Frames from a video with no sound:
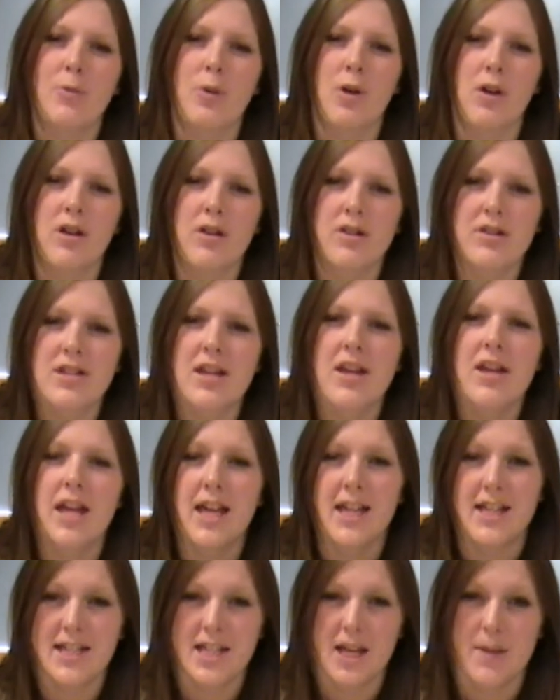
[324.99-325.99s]
works
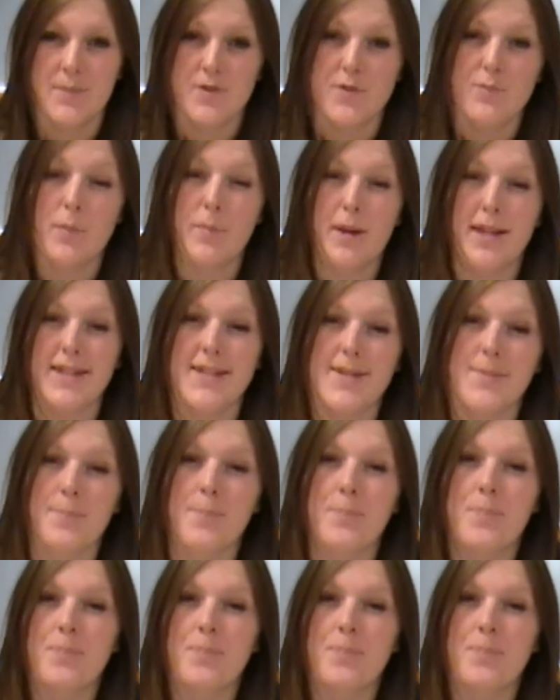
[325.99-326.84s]
in terms of momentum.